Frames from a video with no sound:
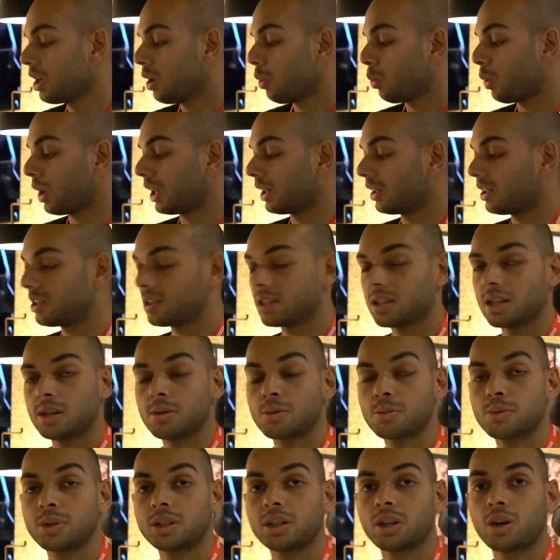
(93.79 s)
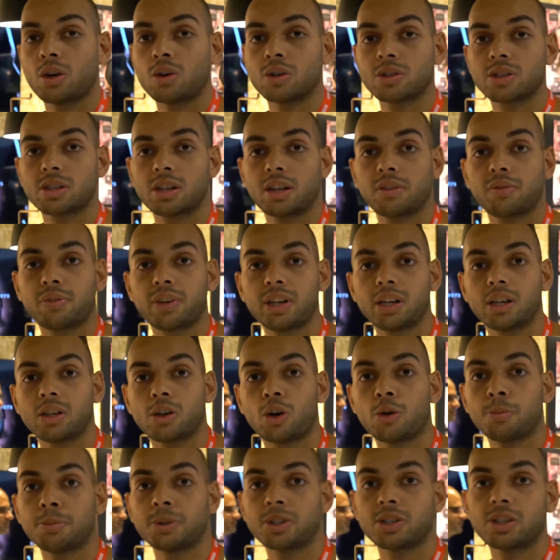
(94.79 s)
while this comes with the oxide-free
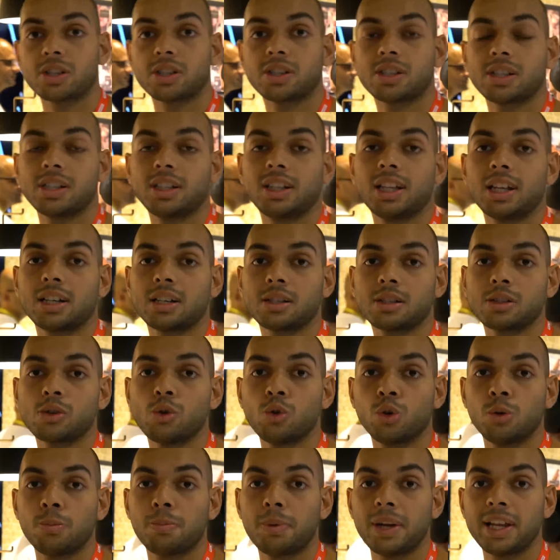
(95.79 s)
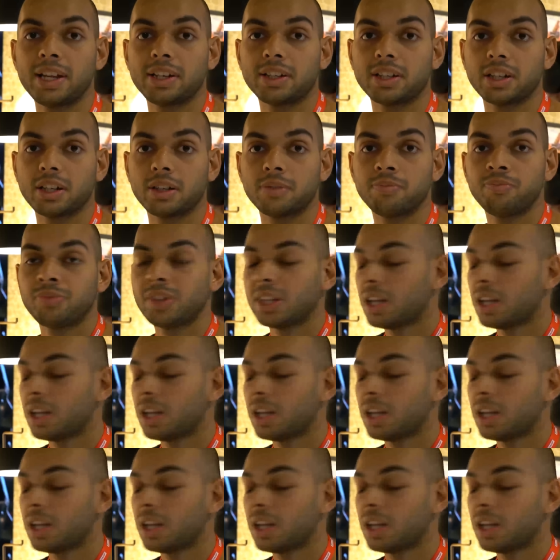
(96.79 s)
copper chassis that is gold-plated.